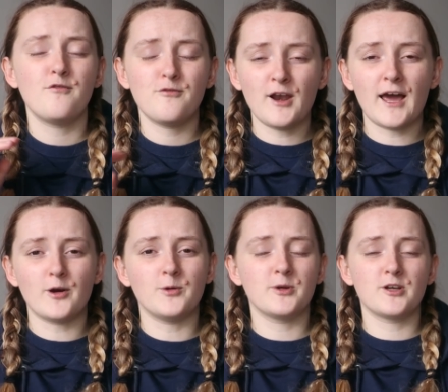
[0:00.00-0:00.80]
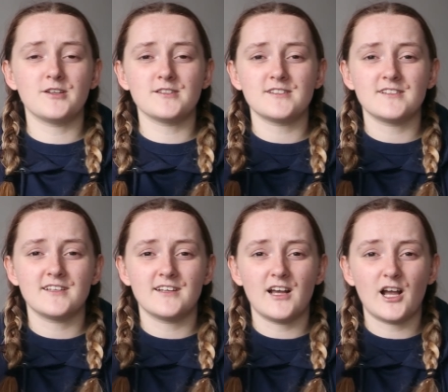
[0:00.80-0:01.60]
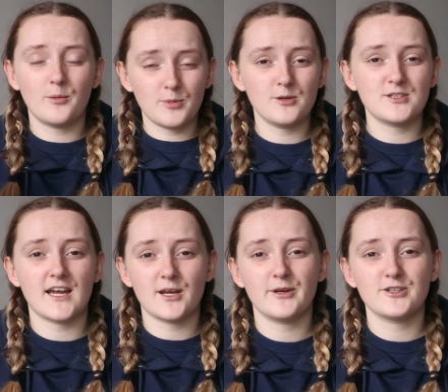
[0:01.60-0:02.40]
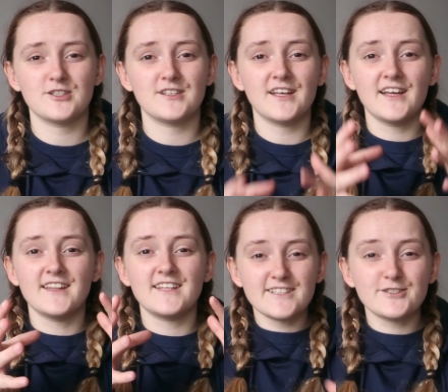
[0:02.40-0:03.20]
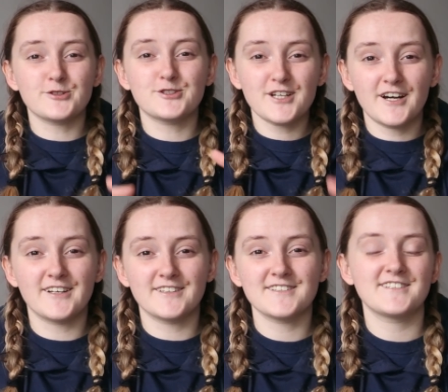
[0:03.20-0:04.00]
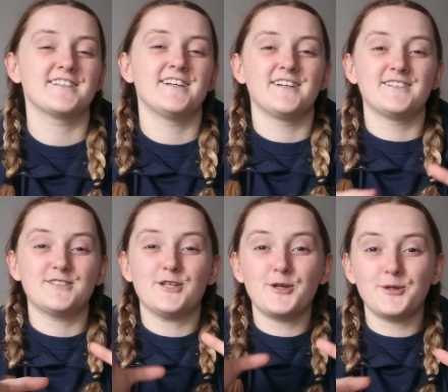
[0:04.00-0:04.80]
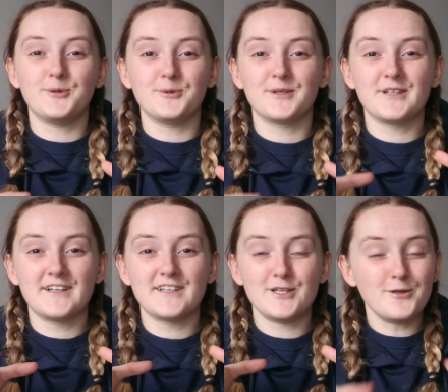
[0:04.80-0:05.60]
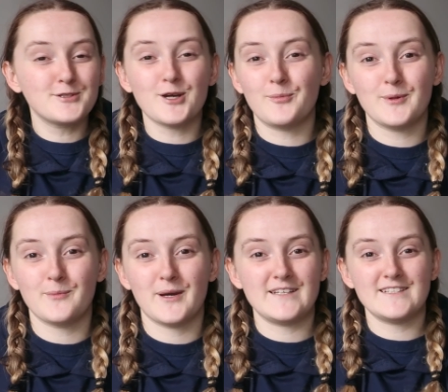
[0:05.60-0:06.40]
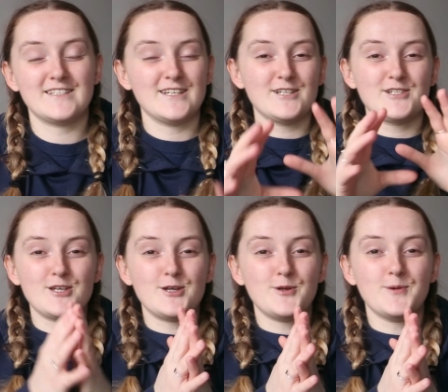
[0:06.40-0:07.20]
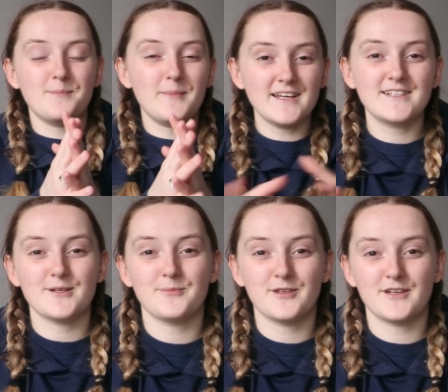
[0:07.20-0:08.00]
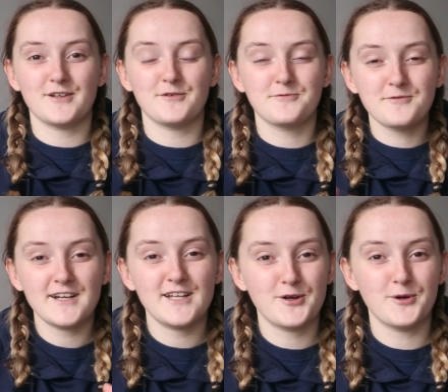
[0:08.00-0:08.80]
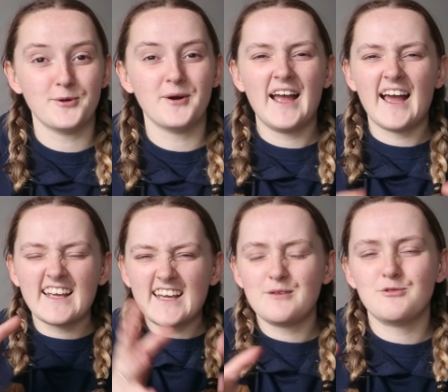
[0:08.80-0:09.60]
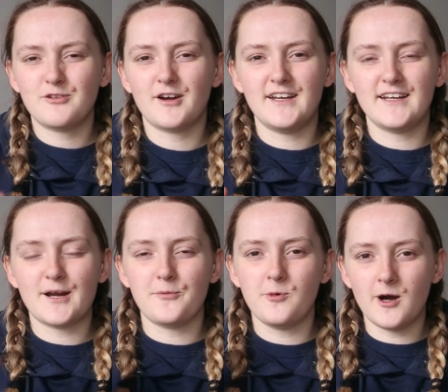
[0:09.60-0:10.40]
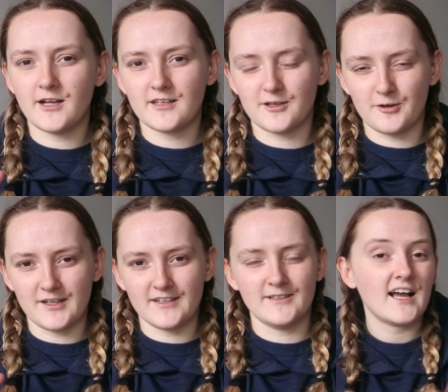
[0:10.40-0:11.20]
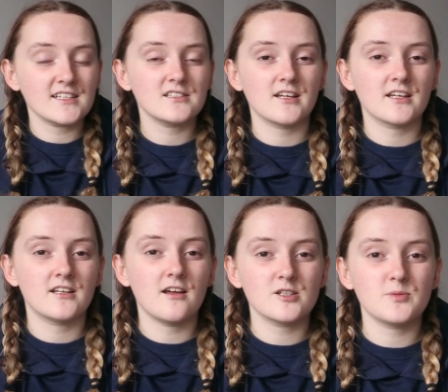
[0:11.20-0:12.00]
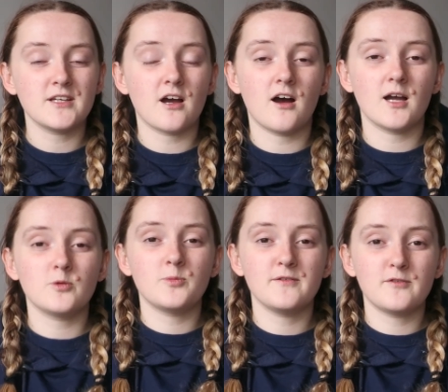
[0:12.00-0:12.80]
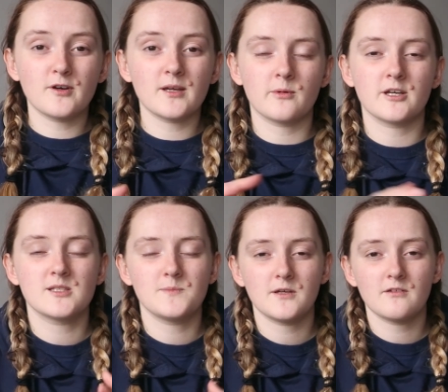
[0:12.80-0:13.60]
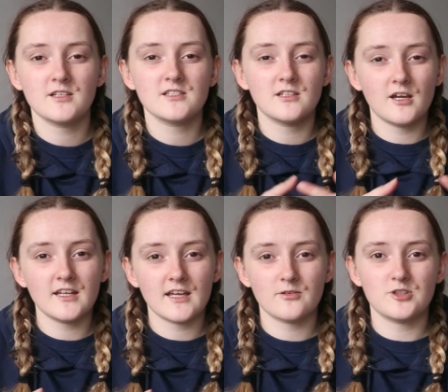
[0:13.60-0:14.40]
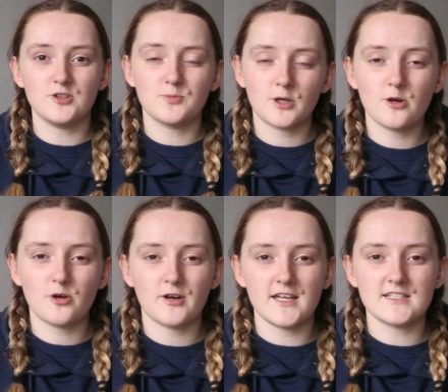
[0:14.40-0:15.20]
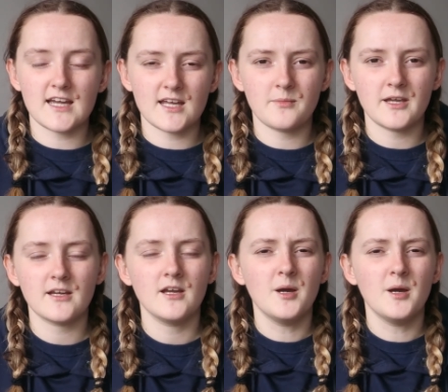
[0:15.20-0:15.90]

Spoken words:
full out, because a computer animation, this is your chance to use copy and paste, to make something really cool and keep refining and working on it. As like last week, I will be vlogging my experience learning how to use Procreate to animate,